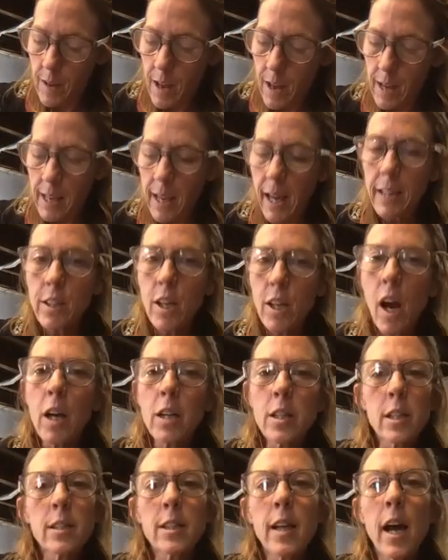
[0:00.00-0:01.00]
Yeah, it's hard
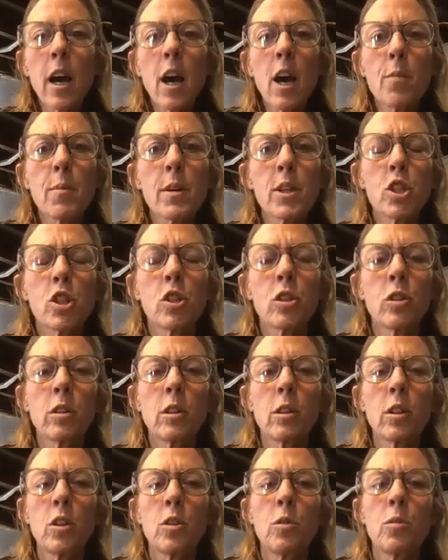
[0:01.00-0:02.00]
to tell how much
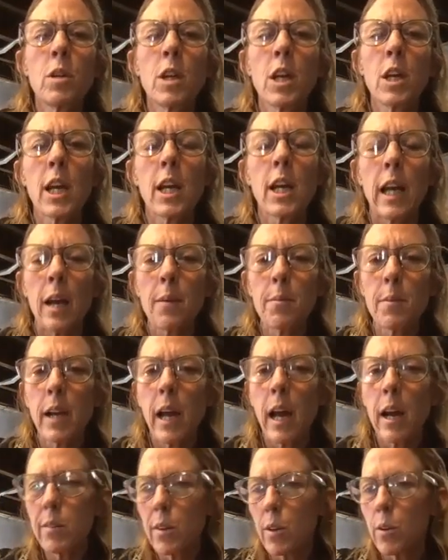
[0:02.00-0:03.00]
you need. I mean,
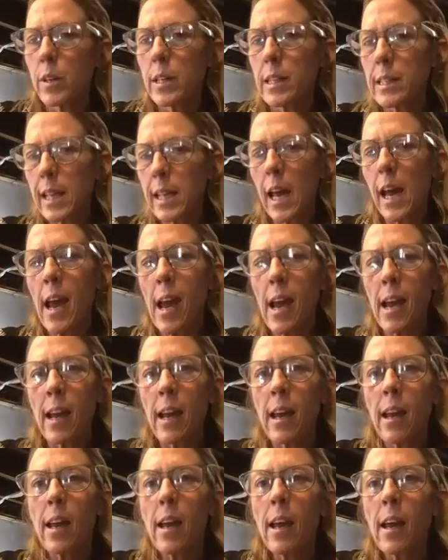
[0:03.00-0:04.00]
I would always say,
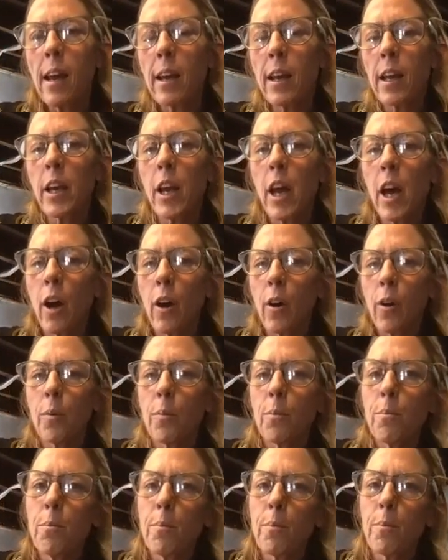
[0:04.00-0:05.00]
you know,
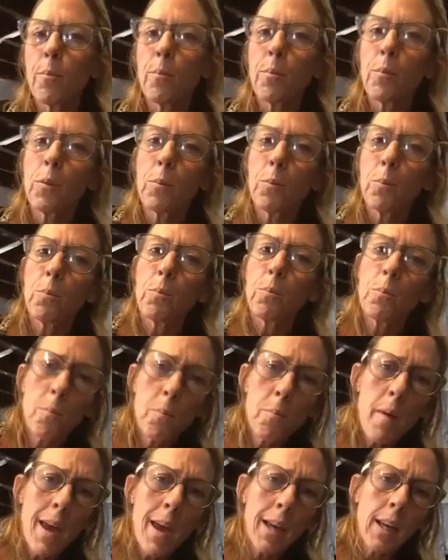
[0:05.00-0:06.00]

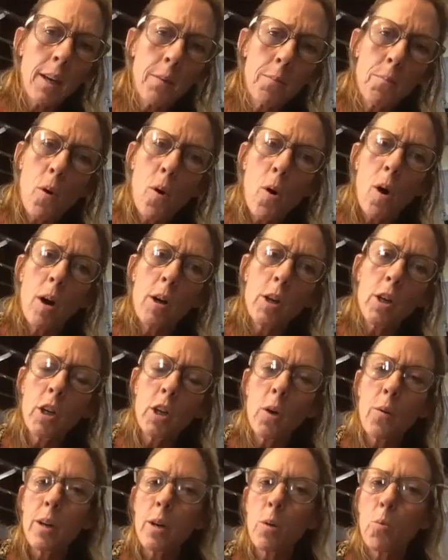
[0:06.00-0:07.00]
making more. You don't
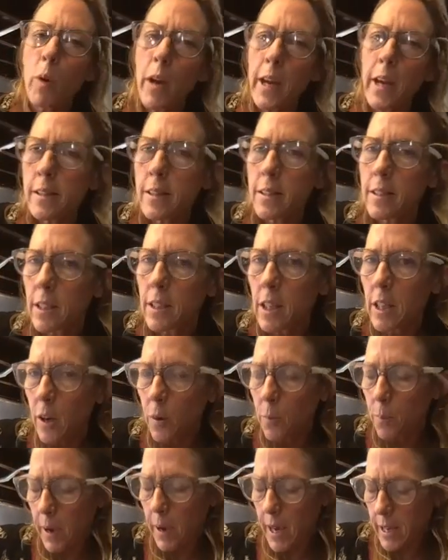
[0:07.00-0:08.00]
want to waste, you know,
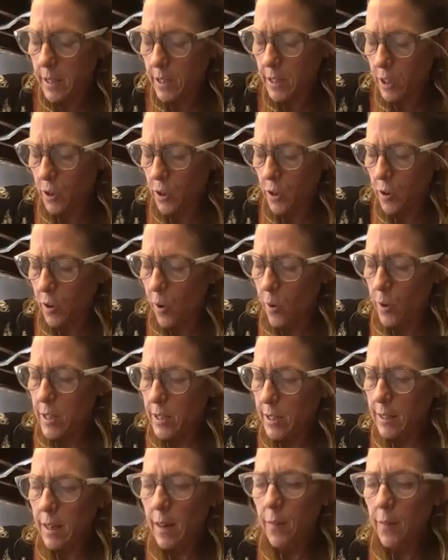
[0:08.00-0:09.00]
paint. So if
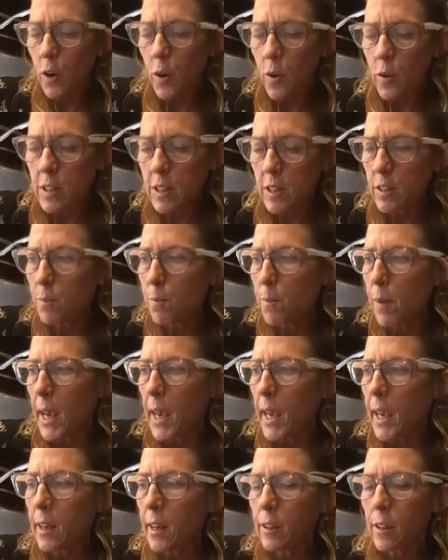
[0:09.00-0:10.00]
you're always just
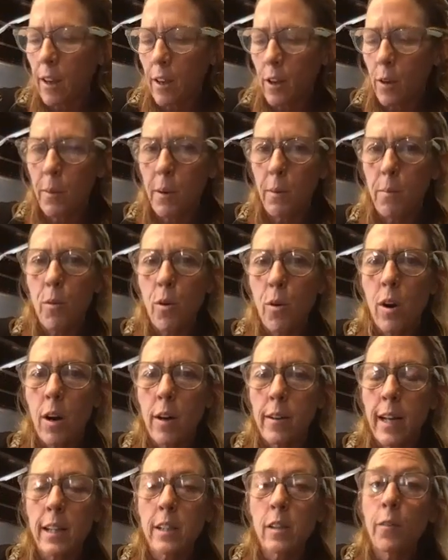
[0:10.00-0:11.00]
making a little bit more,
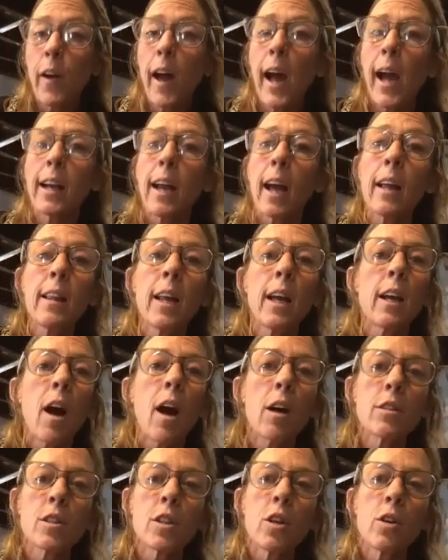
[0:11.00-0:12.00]
that's fine. And then
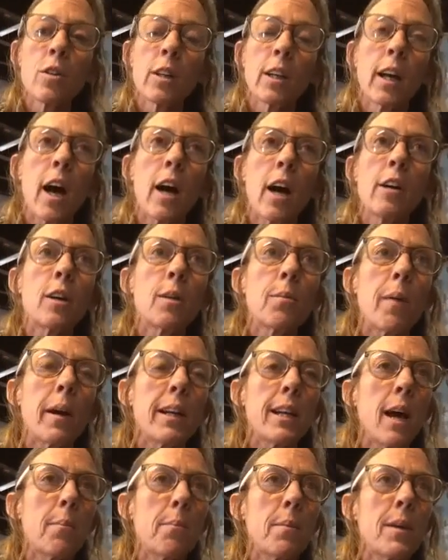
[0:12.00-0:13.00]
also the color might
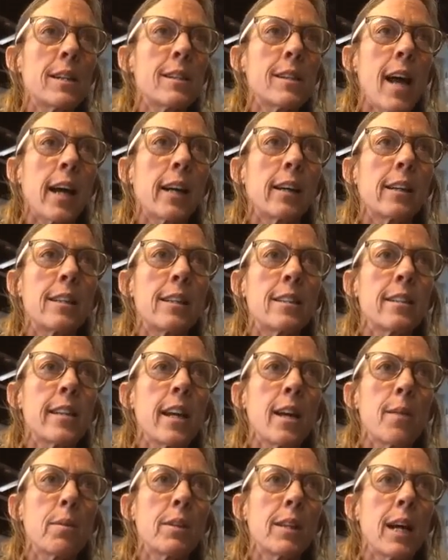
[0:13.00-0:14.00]
not be exactly the
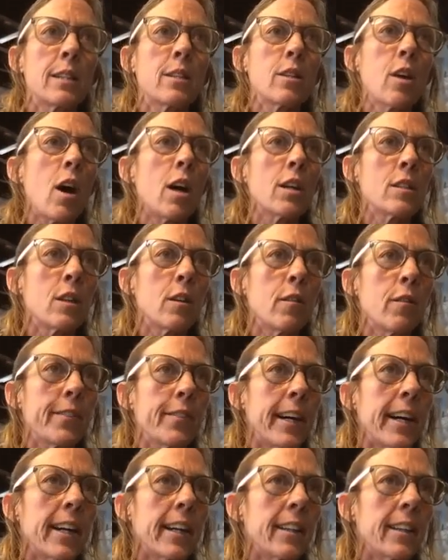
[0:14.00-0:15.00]
same, but that's also
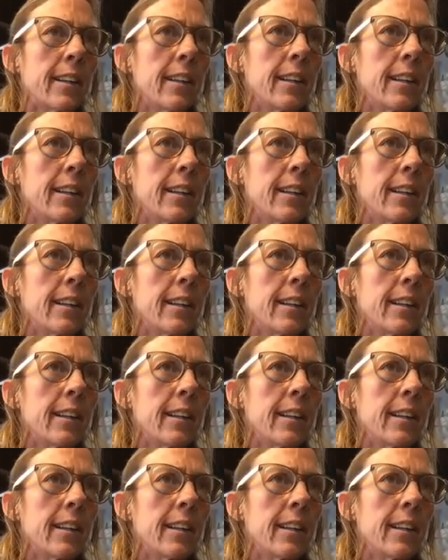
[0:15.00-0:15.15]
fine.